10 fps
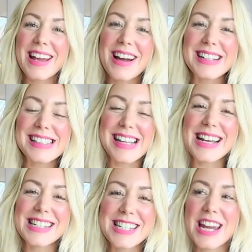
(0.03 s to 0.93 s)
Hey guys, it's
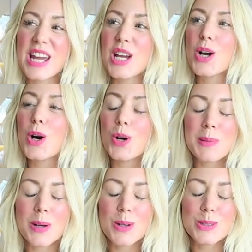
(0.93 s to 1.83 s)
SJ. Oh
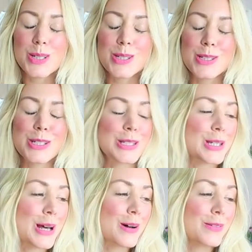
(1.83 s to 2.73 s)
my god, don't you
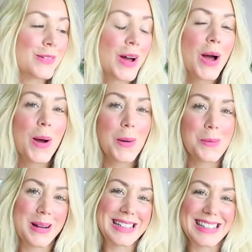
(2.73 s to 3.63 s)
just love
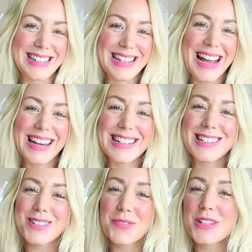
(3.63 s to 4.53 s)
a wedding? And
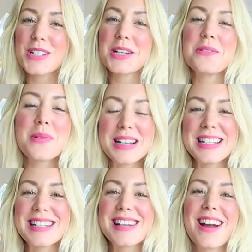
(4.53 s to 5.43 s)
it is officially
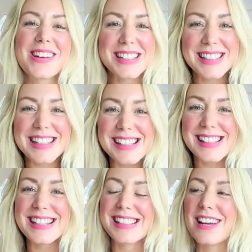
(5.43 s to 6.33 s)
wedding kind of
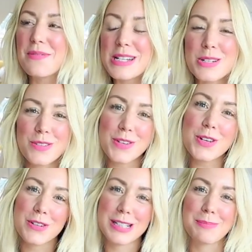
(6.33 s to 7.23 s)
season, isn't it? I've been to a
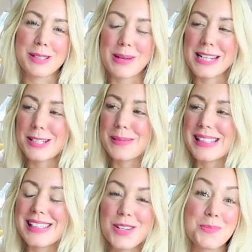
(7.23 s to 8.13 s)
few Christmas weddings. My
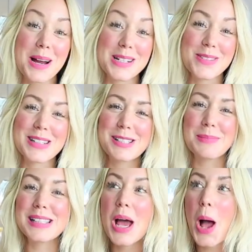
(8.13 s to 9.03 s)
sister got married at
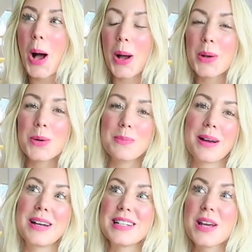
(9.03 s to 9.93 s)
Christmas. I got
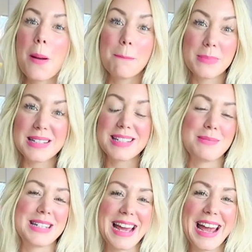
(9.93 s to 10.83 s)
married
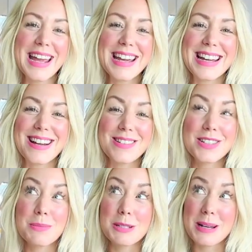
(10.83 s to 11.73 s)
Midsummer Day,
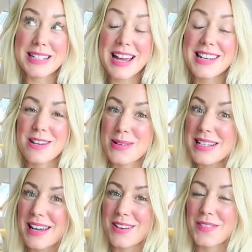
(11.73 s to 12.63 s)
so it's my 10-year
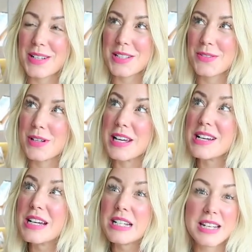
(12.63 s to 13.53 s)
wedding
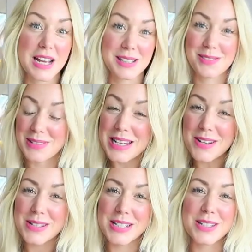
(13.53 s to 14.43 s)
anniversary next
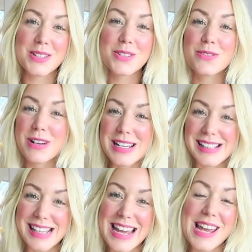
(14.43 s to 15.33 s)
week, which is
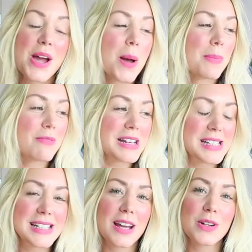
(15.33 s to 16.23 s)
crazy. But
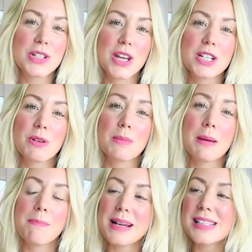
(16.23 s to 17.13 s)
recently I got to go to one of
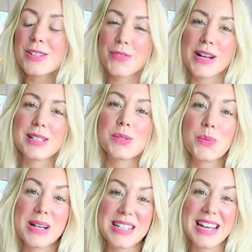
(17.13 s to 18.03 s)
my best friend's
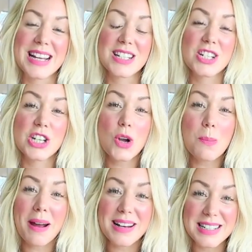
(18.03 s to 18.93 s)
weddings. She
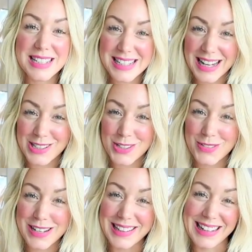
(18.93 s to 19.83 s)
got married in
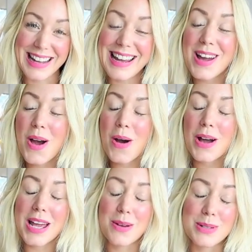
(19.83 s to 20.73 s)
Santorini.
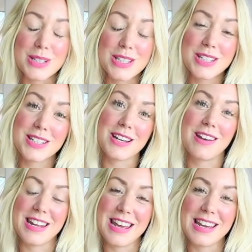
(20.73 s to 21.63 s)
It was
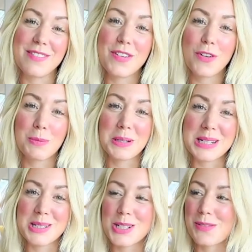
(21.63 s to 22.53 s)
stunning. If you follow me
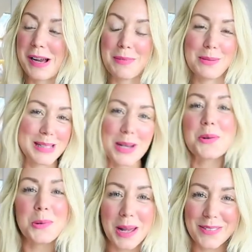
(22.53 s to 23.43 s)
on Instagram, I was
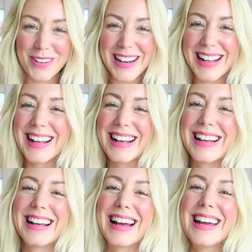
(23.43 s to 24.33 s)
like all over it.
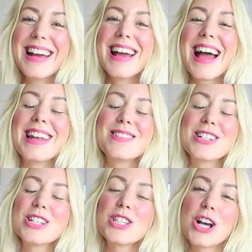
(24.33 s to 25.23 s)
And it
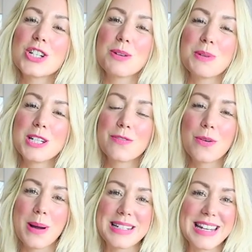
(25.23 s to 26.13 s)
was just such a
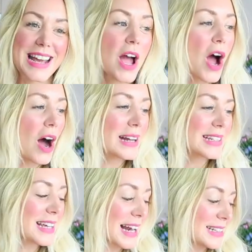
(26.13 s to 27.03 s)
beautiful wedding. I
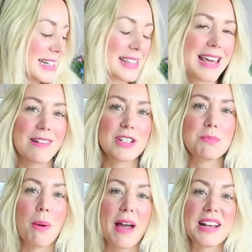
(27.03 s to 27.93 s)
did the classic thing of
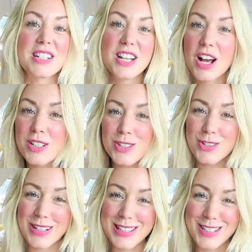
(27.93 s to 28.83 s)
just buying tons
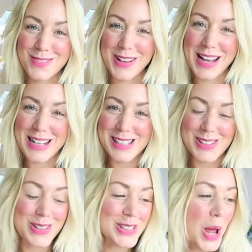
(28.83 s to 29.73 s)
of dresses from
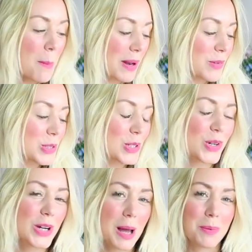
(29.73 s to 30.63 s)
ASOS, but I've also
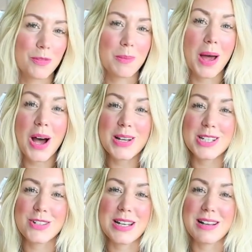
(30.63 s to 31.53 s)
got a couple from the
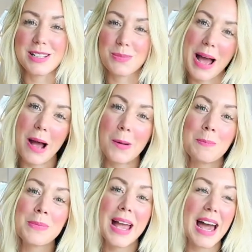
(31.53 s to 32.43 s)
high street as well.